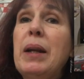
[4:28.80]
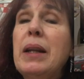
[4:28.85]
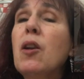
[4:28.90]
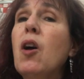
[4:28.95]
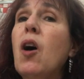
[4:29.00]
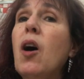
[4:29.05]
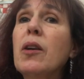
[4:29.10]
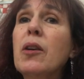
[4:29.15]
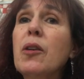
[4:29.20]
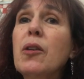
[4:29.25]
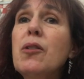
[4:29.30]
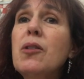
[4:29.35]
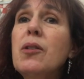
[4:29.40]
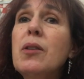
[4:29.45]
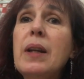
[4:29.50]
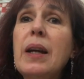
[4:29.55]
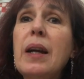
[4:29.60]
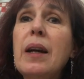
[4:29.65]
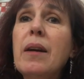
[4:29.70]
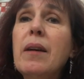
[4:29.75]
lockers
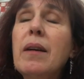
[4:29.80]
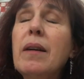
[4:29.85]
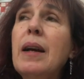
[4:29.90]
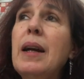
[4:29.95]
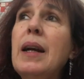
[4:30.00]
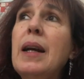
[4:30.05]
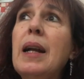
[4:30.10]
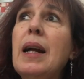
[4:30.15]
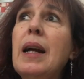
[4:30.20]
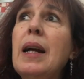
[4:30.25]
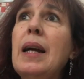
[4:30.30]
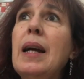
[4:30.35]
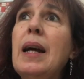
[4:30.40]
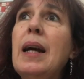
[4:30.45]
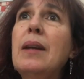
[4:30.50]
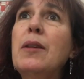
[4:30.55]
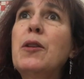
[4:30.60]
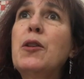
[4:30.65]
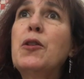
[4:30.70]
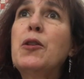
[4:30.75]
there, and I
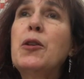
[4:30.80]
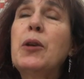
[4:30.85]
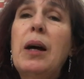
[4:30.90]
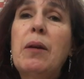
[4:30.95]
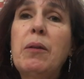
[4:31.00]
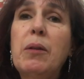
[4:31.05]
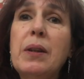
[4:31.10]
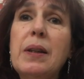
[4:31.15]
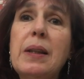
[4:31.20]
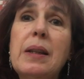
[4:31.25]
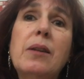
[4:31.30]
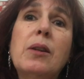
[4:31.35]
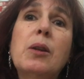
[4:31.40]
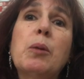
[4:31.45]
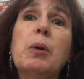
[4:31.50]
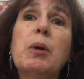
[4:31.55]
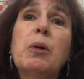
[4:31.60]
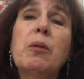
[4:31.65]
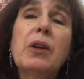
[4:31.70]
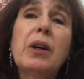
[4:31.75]
had to have a system.
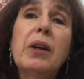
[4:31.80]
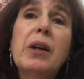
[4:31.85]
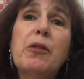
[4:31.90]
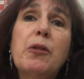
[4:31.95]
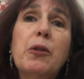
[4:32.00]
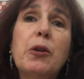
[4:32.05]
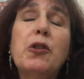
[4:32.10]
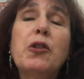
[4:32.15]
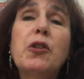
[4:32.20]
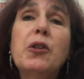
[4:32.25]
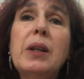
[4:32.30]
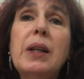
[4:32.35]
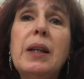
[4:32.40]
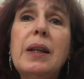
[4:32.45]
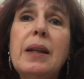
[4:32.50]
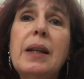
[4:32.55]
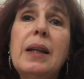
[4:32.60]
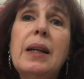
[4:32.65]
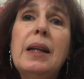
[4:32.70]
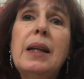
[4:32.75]
We were very
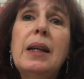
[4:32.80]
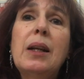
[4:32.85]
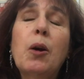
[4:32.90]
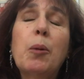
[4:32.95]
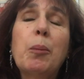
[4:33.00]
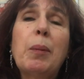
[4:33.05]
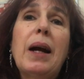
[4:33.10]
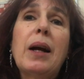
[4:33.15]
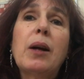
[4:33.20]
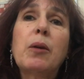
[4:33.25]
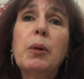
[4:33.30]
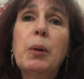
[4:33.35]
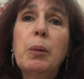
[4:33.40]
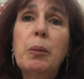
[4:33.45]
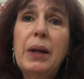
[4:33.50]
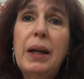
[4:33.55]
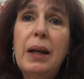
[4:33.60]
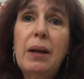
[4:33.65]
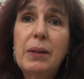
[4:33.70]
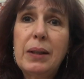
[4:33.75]
fortunate that in our back room
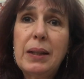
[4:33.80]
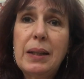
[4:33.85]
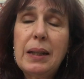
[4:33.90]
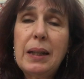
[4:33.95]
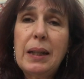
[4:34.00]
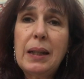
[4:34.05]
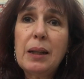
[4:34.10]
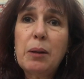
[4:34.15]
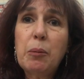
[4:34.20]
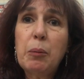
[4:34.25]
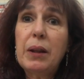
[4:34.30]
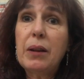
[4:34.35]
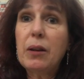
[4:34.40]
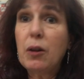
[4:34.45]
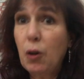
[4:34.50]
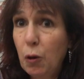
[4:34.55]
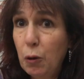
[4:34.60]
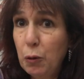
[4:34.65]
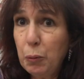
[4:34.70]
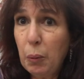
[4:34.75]
we have a sink with
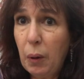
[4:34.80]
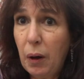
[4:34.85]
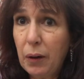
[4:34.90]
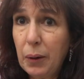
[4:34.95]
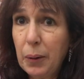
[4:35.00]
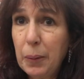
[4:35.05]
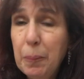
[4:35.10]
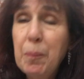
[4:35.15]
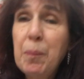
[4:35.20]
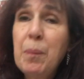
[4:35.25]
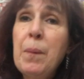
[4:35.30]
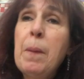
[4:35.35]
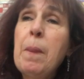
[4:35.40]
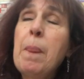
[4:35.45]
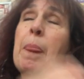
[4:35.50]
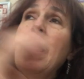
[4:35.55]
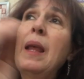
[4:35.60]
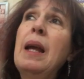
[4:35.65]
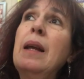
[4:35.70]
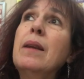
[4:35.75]
cold water.
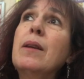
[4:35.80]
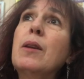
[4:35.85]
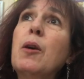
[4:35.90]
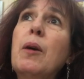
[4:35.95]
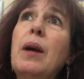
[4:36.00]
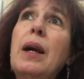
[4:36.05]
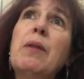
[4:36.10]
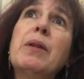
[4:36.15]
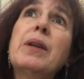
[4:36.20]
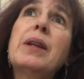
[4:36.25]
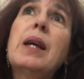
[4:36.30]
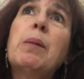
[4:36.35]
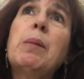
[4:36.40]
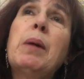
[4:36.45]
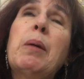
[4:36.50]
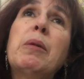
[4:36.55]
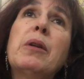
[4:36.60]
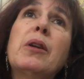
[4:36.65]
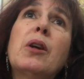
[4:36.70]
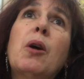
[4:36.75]
So every time
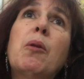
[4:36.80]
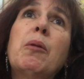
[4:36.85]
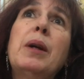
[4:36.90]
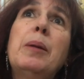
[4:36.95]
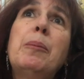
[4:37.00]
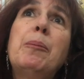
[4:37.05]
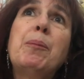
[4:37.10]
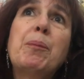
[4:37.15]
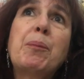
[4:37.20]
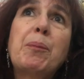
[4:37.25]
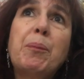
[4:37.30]
I would go in,